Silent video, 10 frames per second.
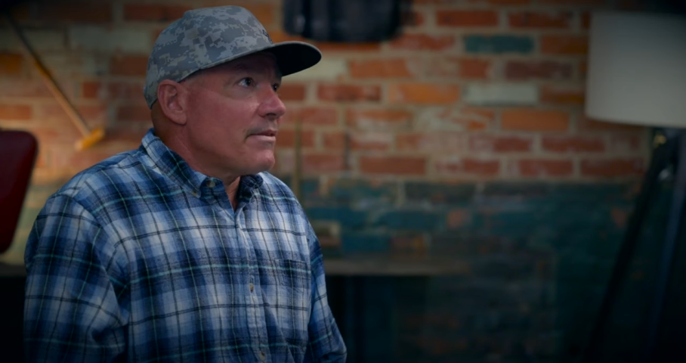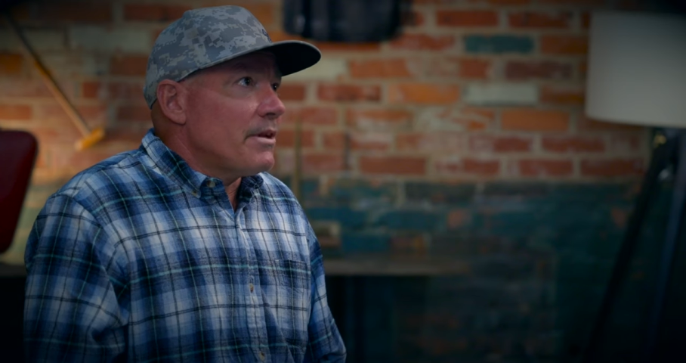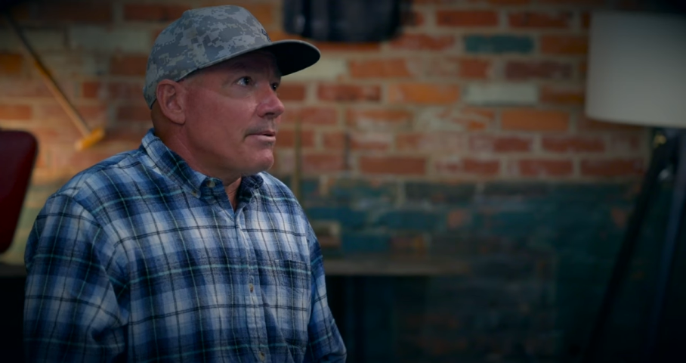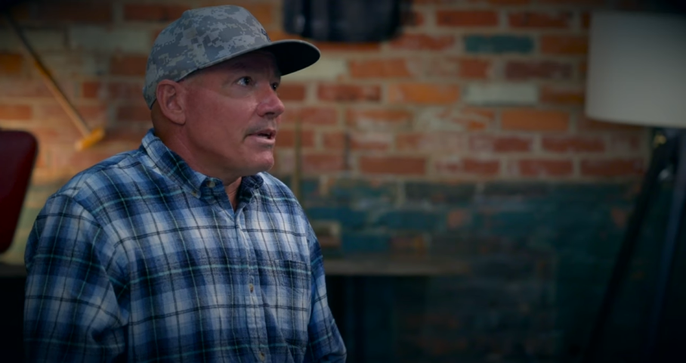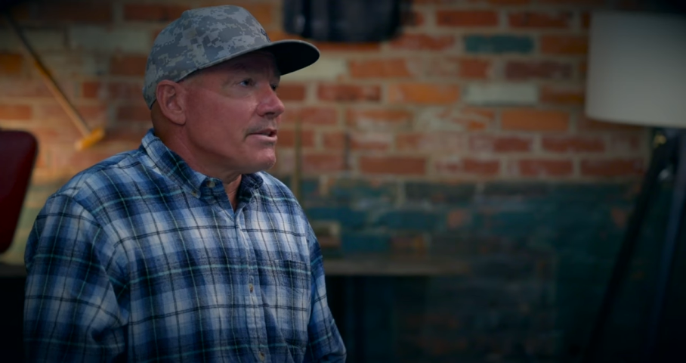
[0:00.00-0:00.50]

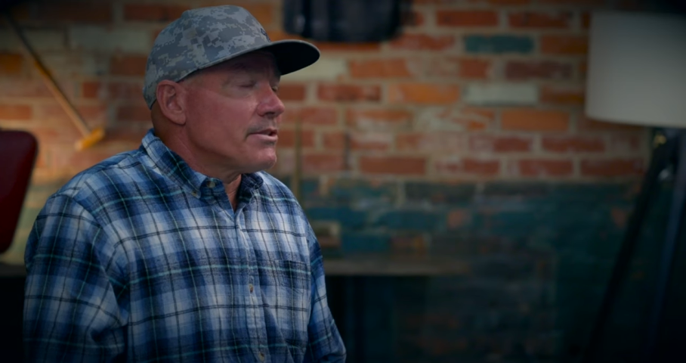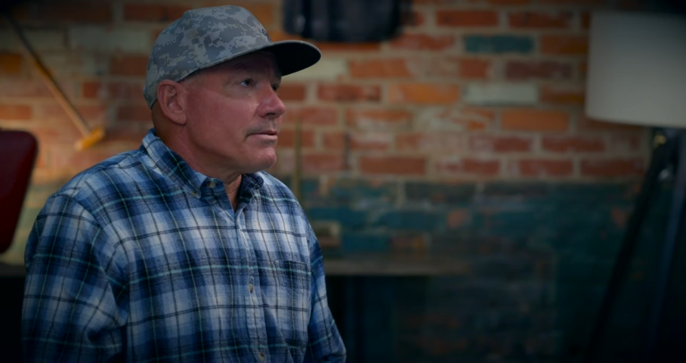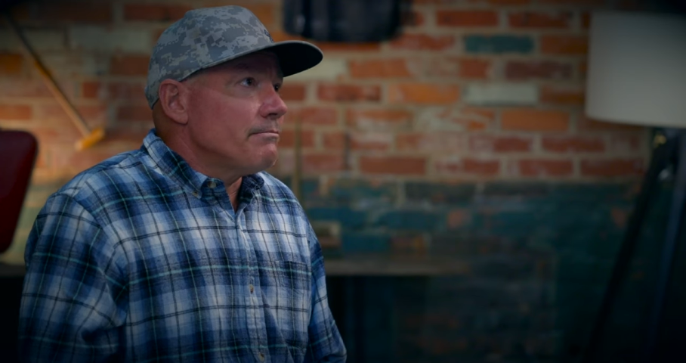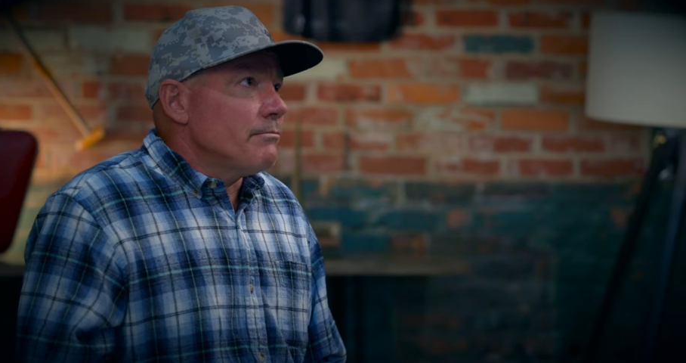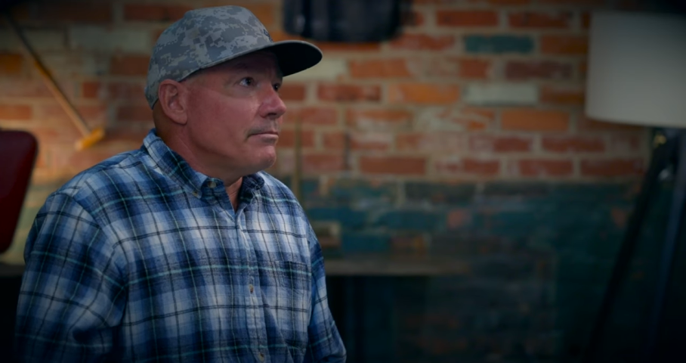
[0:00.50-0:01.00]
the
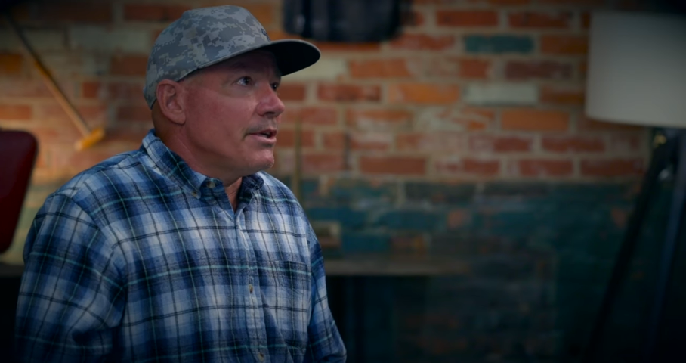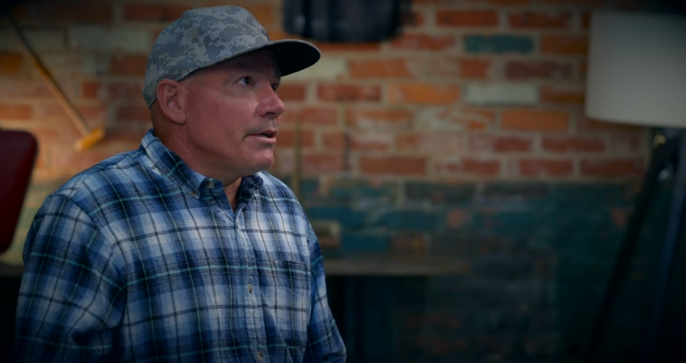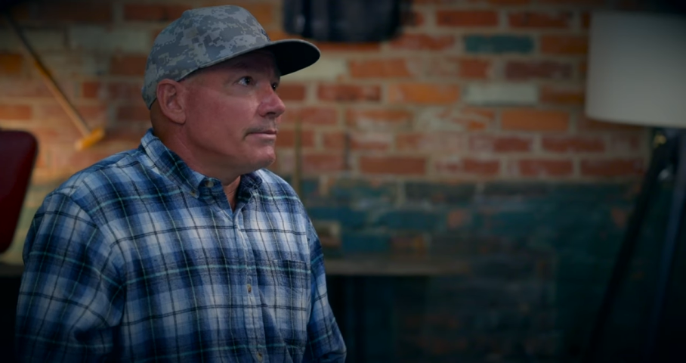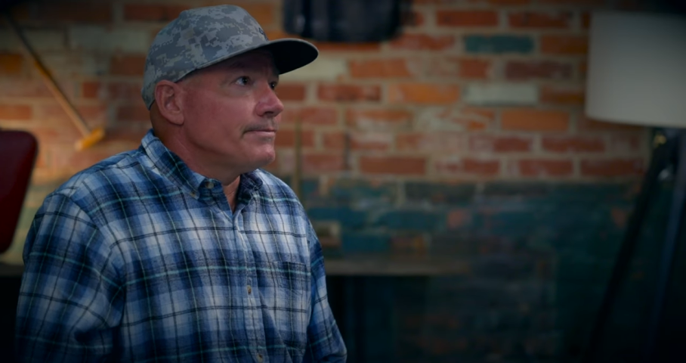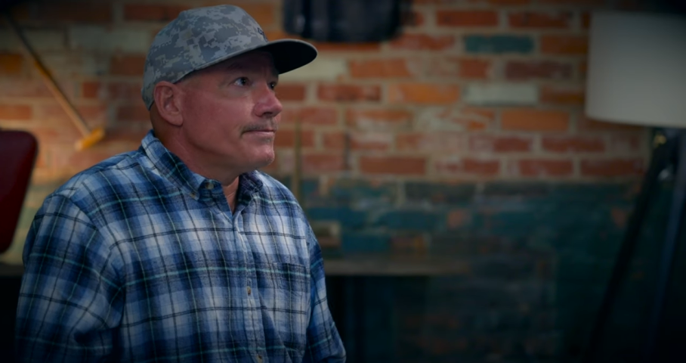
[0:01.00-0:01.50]
biggest, you
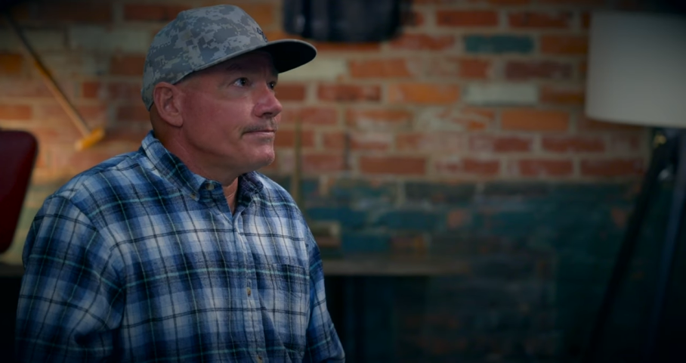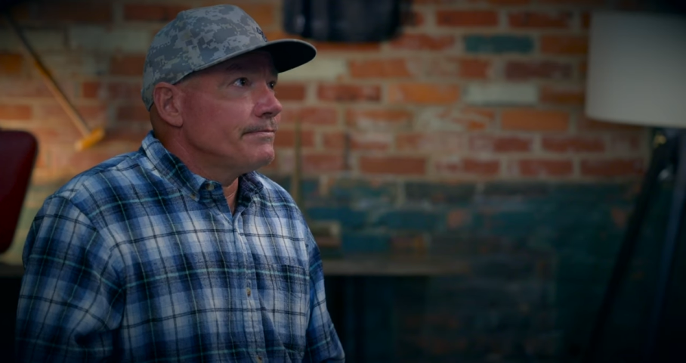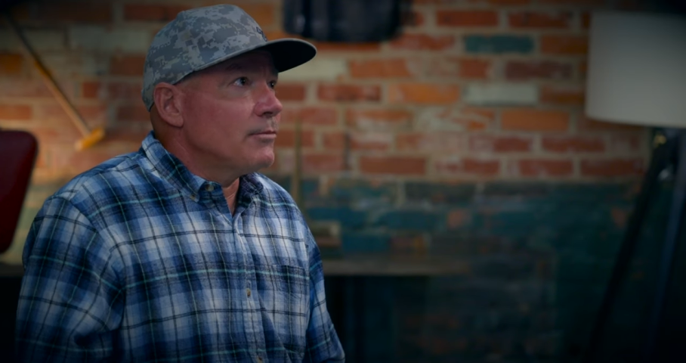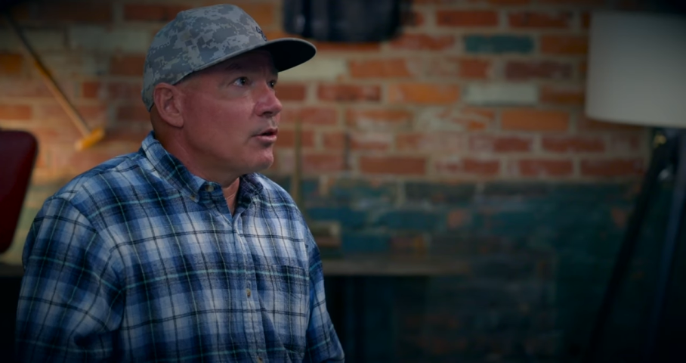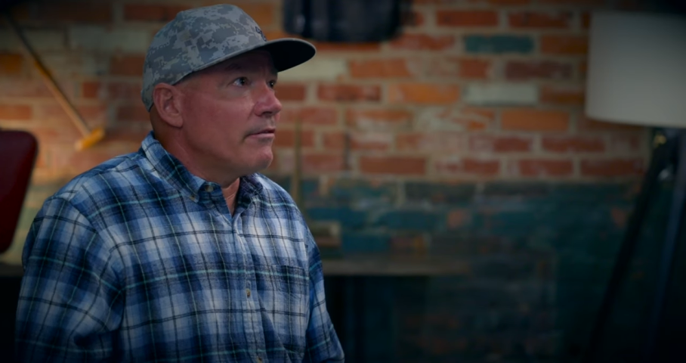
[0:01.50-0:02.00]
know,
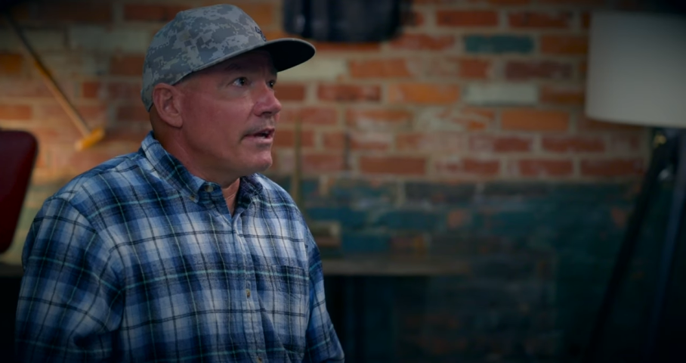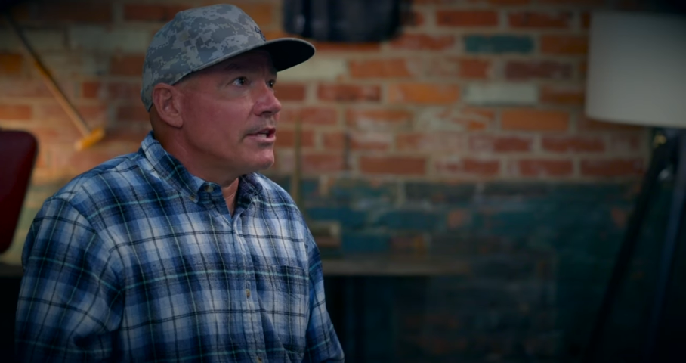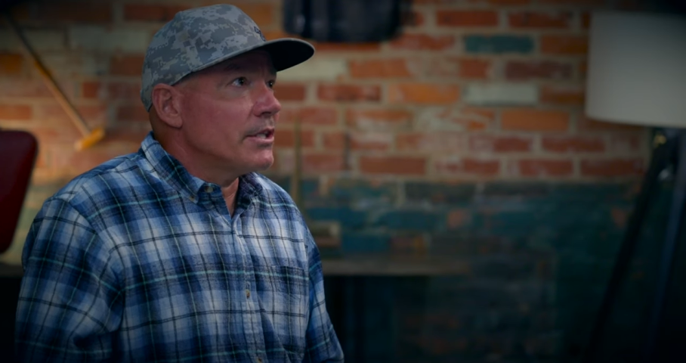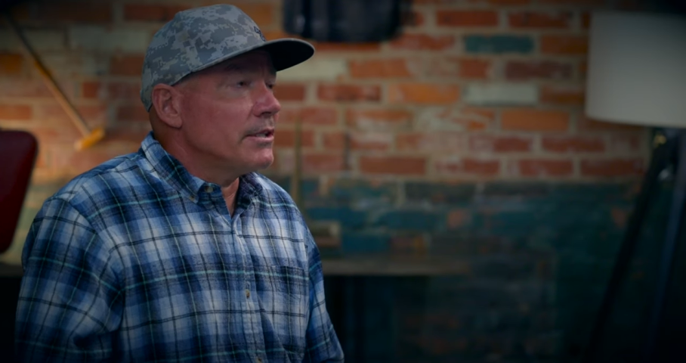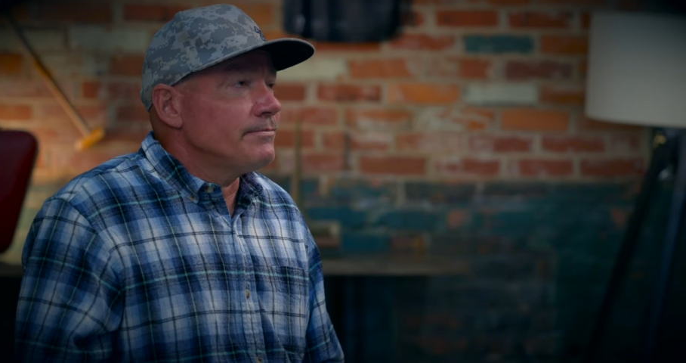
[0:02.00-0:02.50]

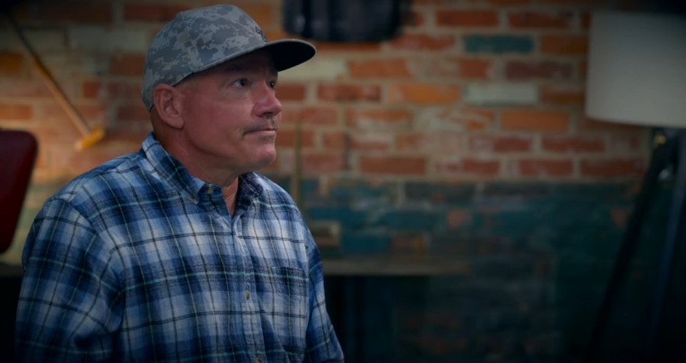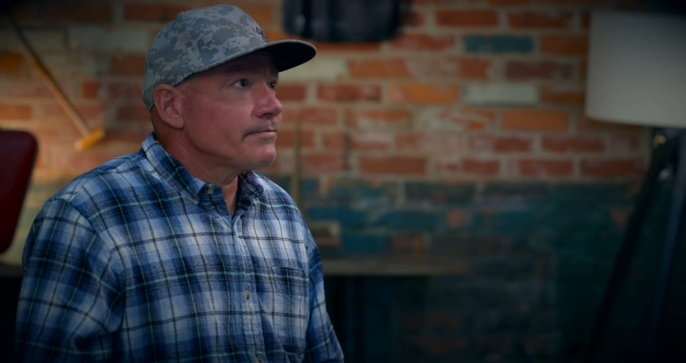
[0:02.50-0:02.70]
motivation